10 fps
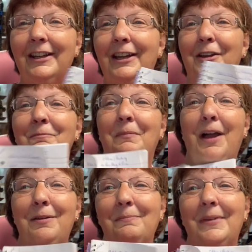it
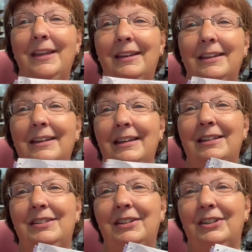might make it
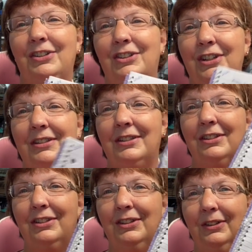easier just to
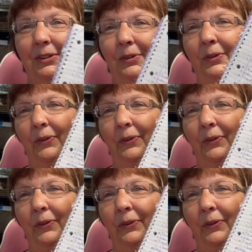do